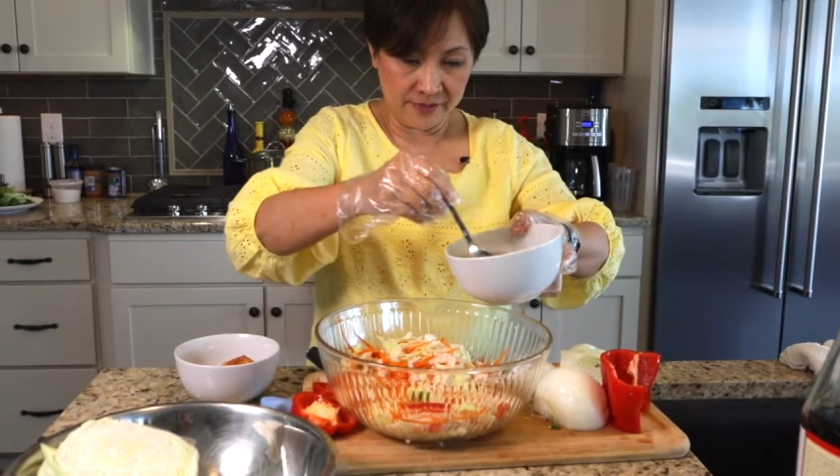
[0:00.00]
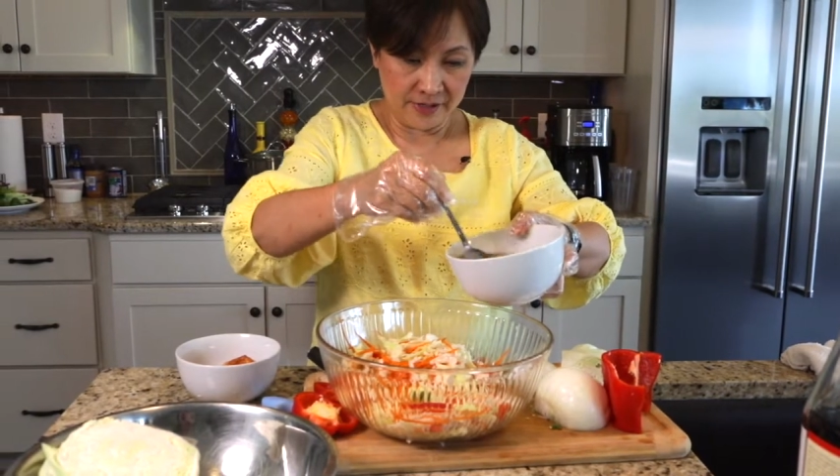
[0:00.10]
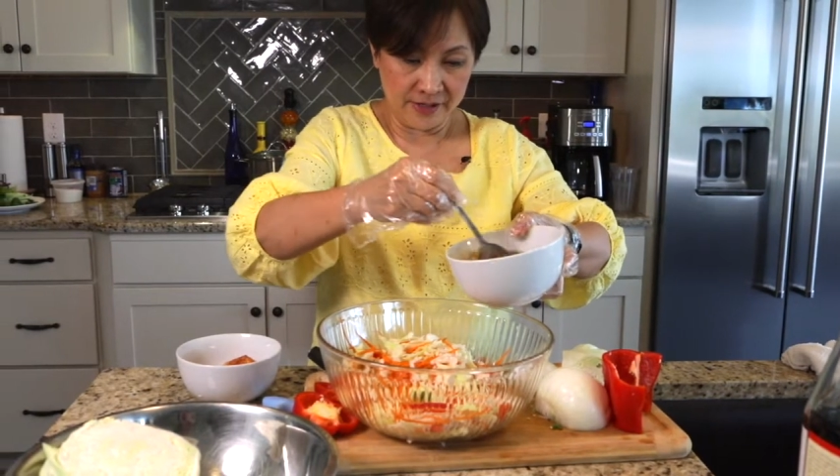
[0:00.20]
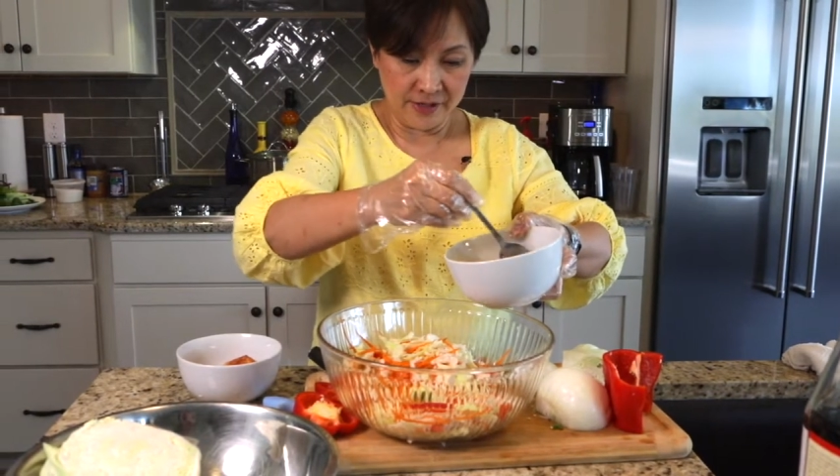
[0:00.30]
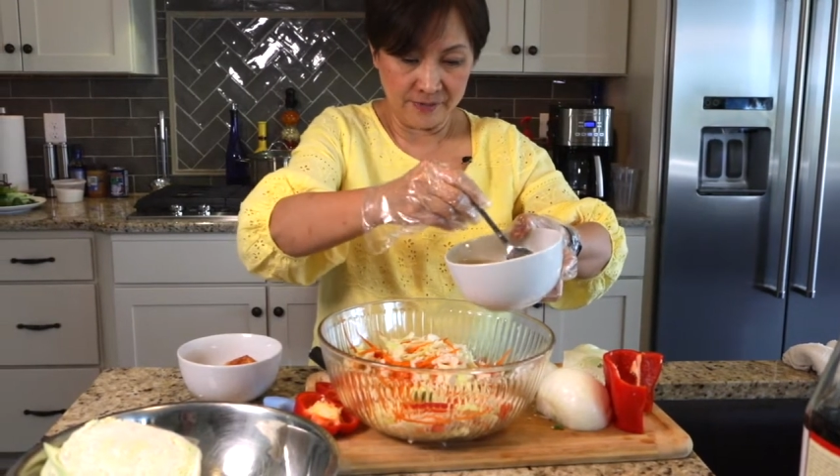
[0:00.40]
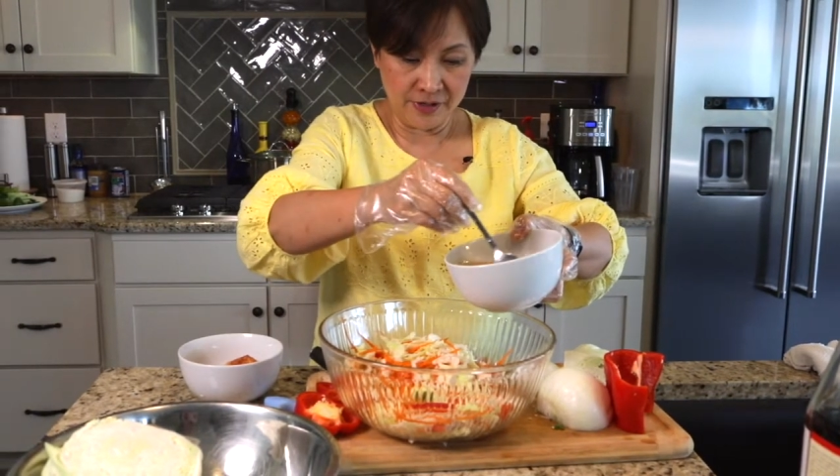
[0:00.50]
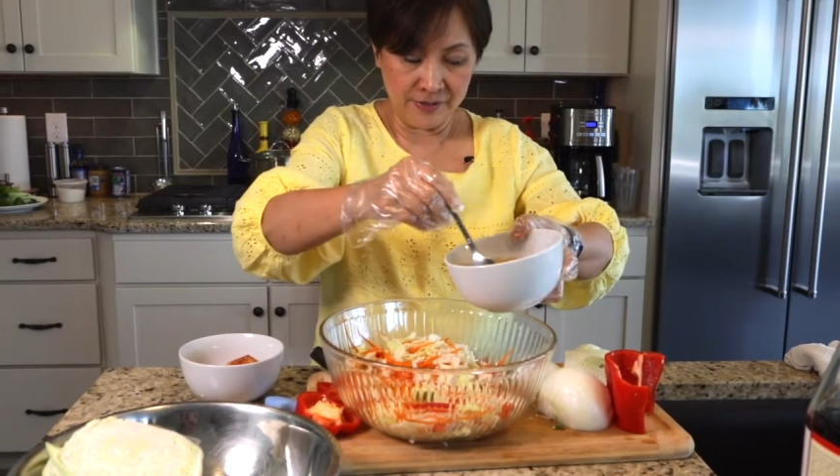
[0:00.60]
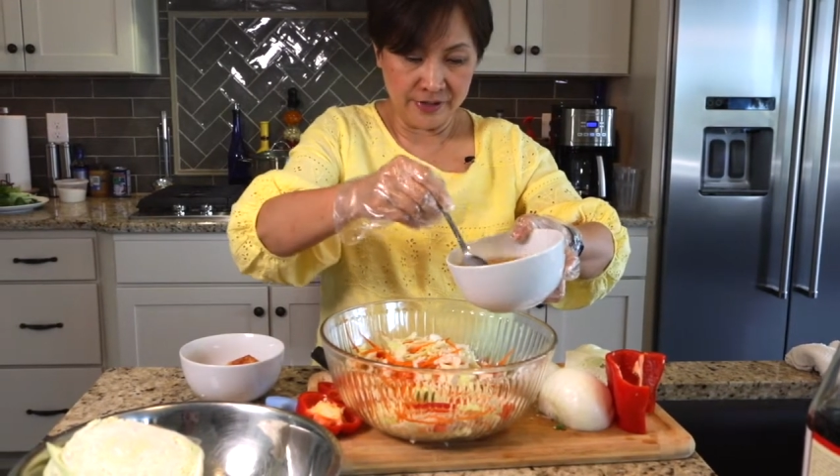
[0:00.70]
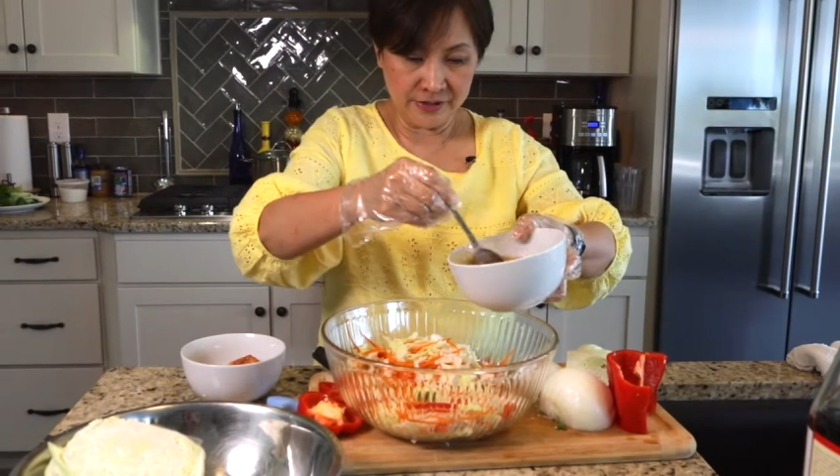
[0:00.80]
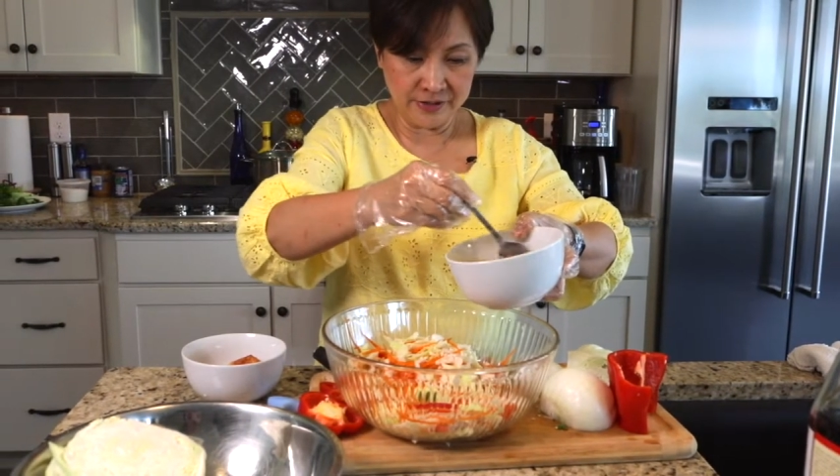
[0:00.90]
I'm
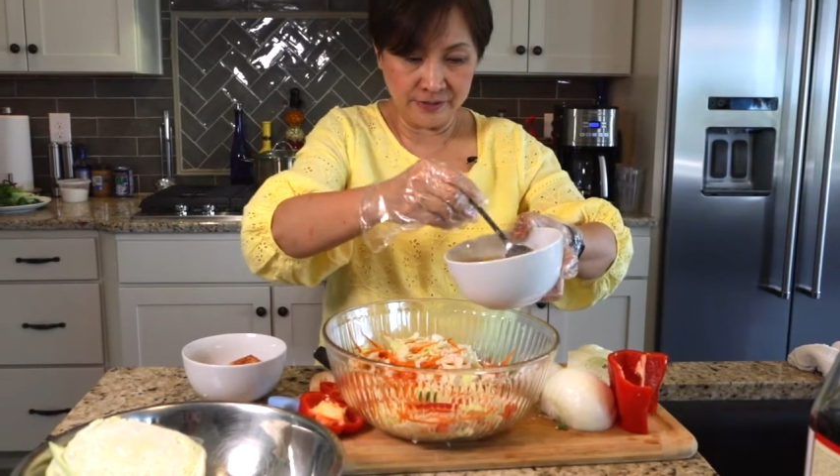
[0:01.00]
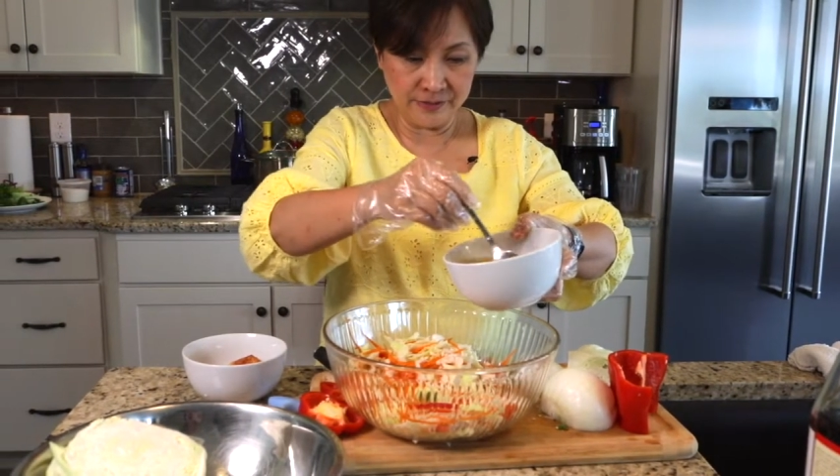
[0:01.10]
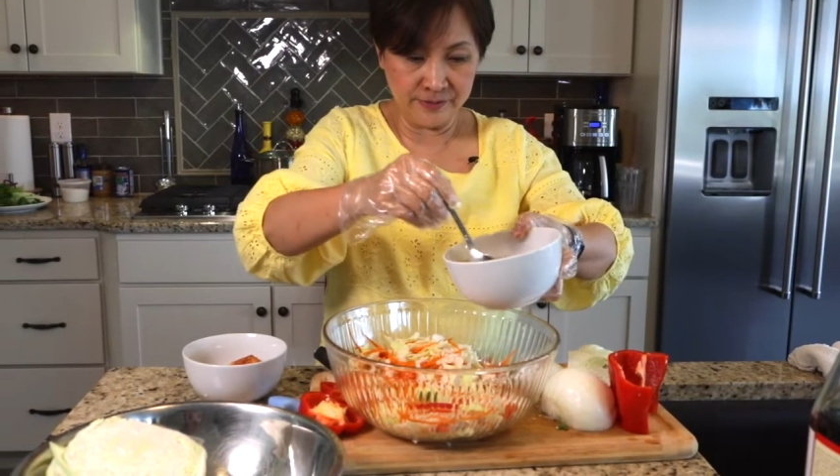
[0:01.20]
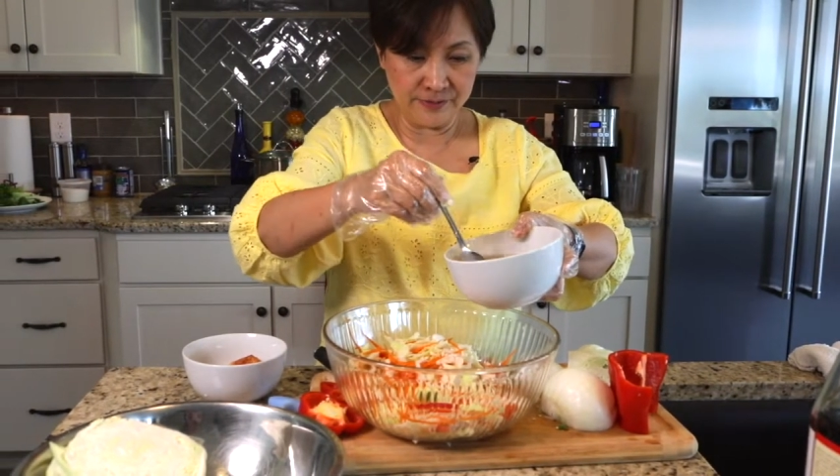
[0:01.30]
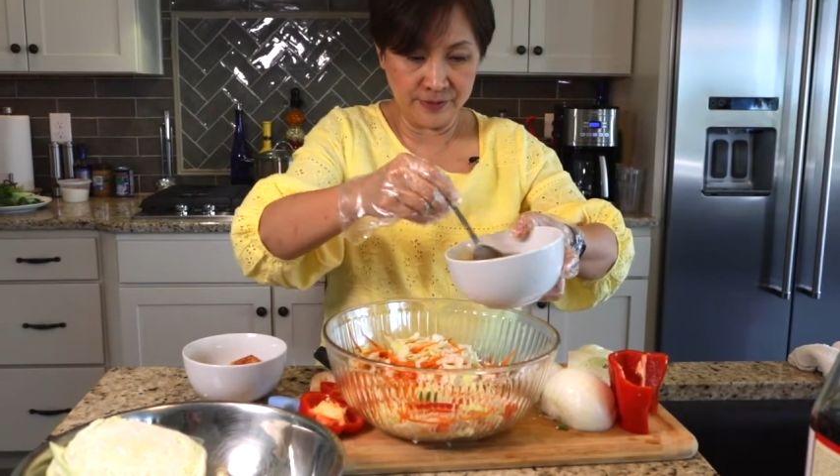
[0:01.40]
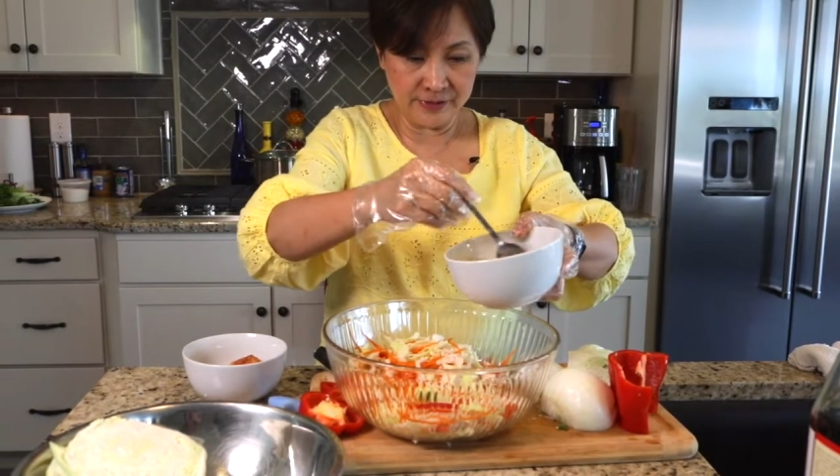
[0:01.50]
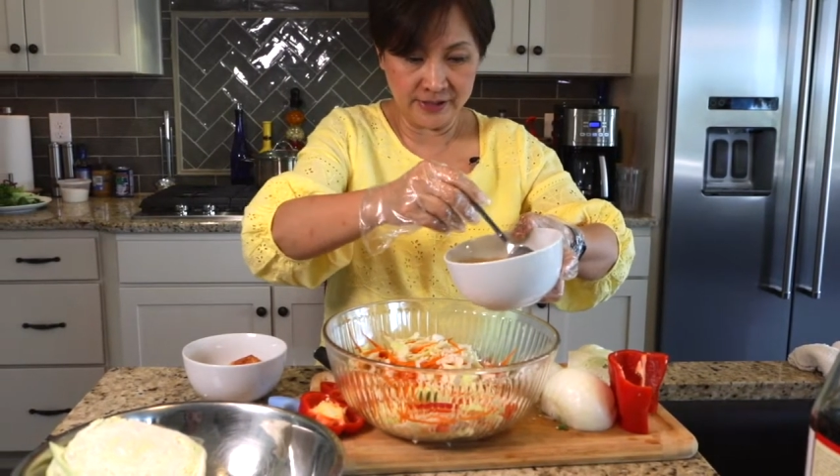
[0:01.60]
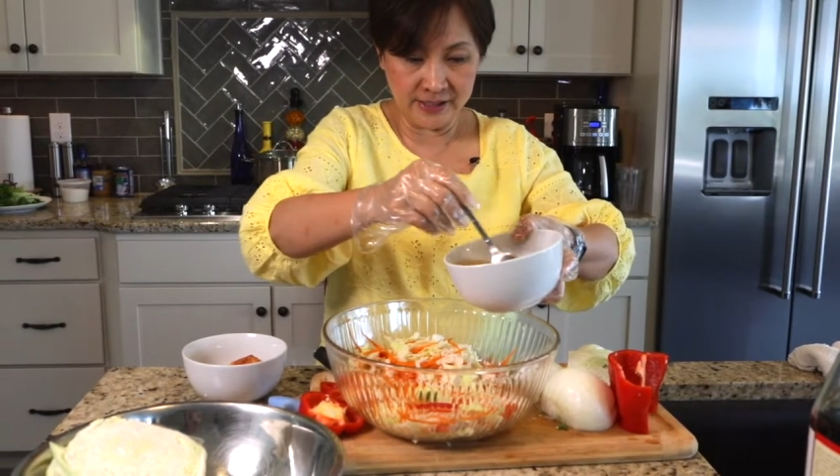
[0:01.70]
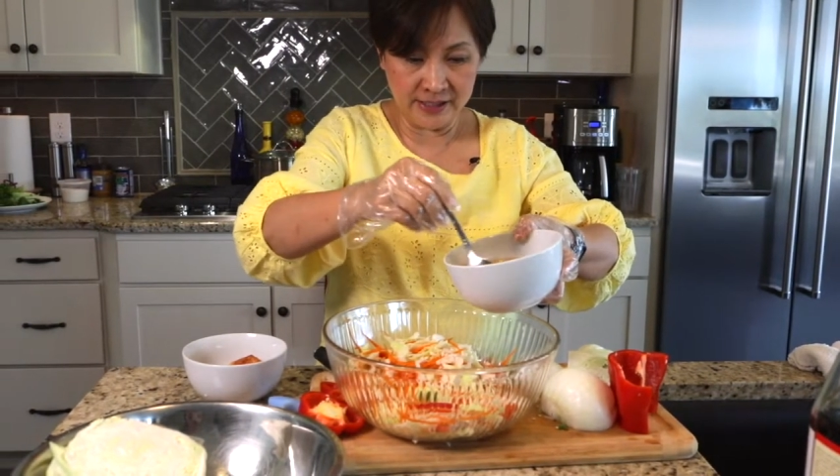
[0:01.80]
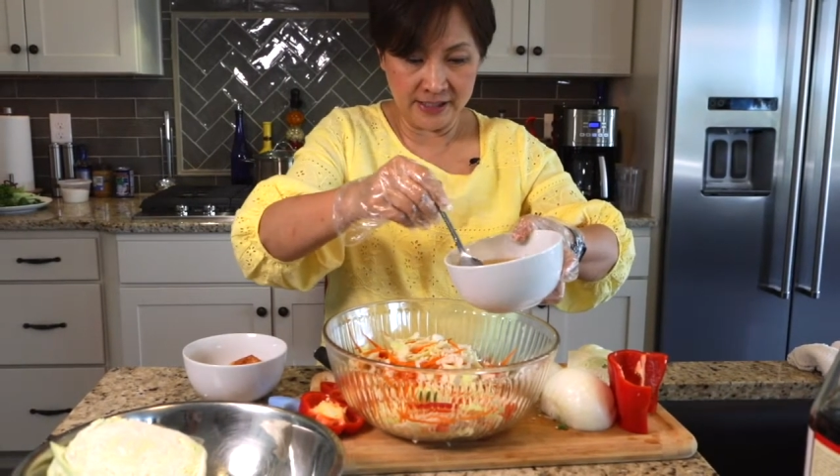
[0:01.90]
going to put
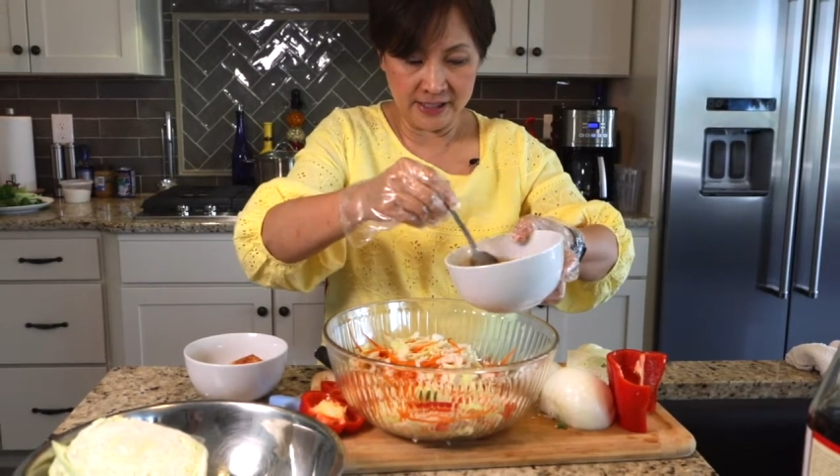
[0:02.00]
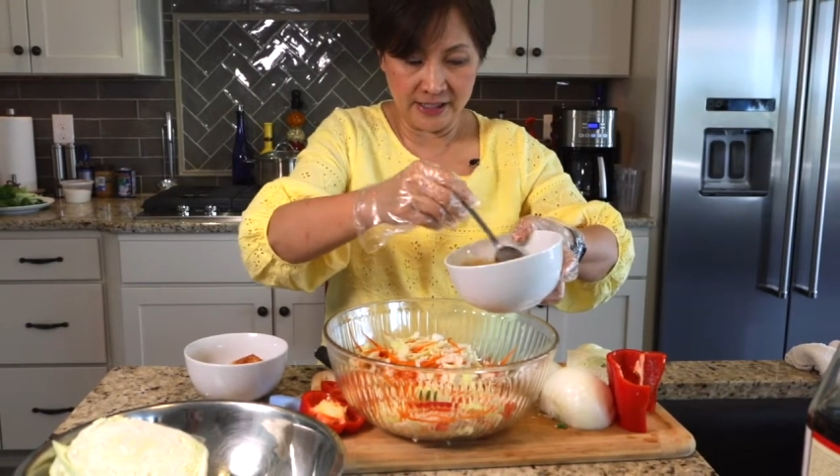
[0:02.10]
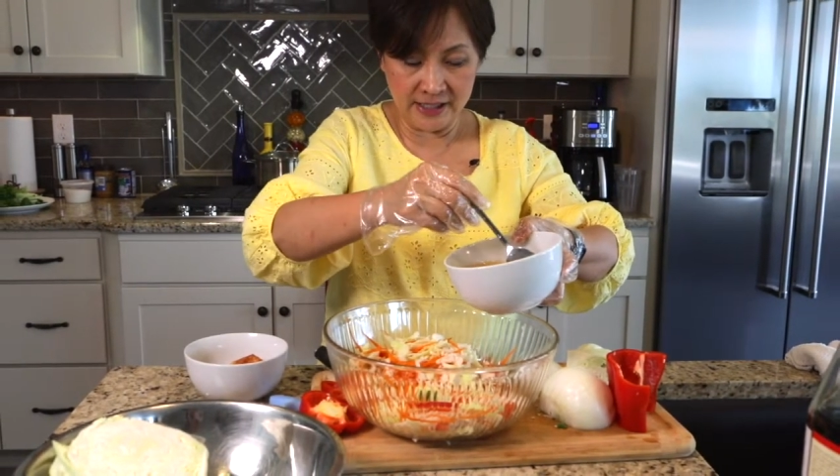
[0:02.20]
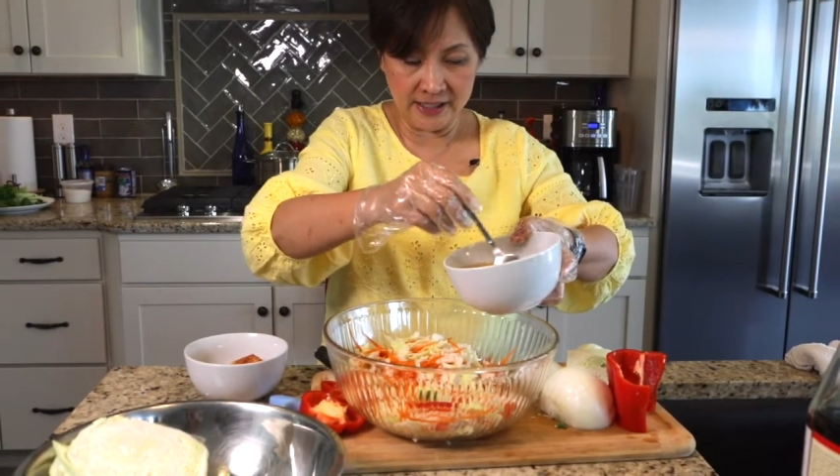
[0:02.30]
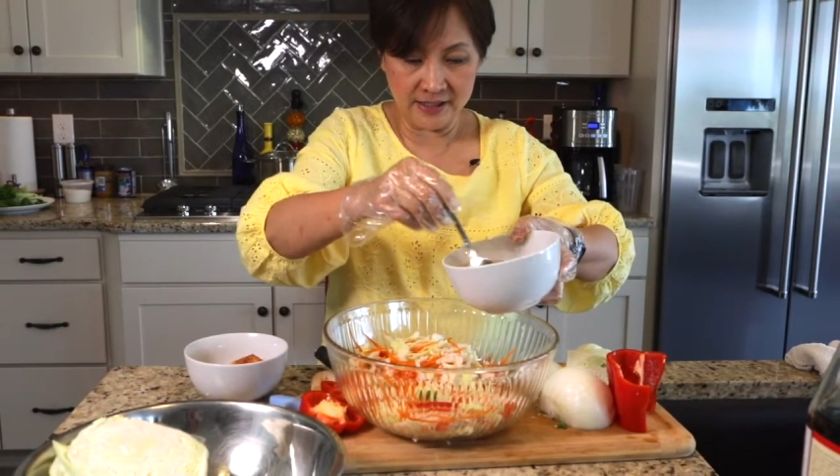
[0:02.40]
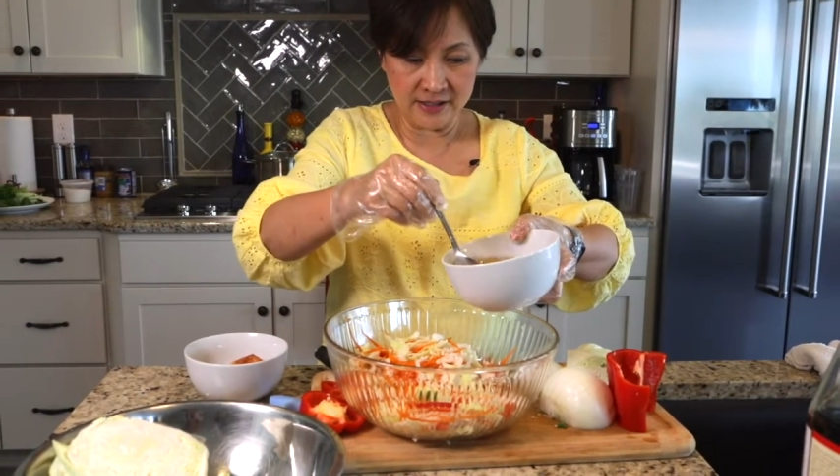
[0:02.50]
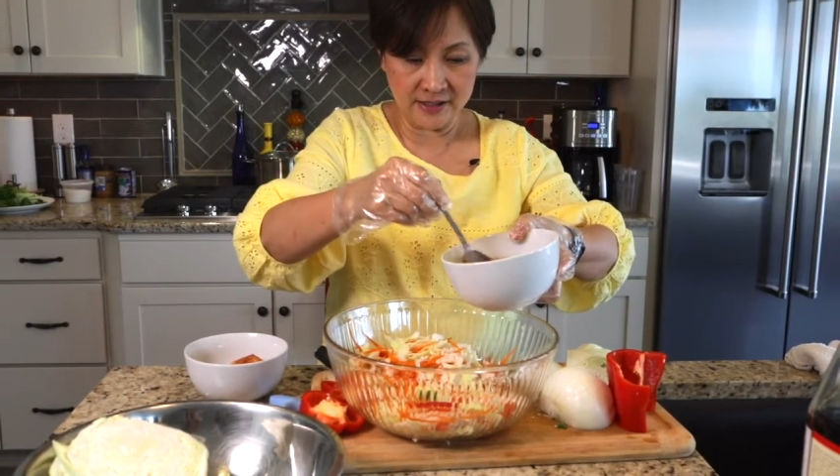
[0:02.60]
that in here.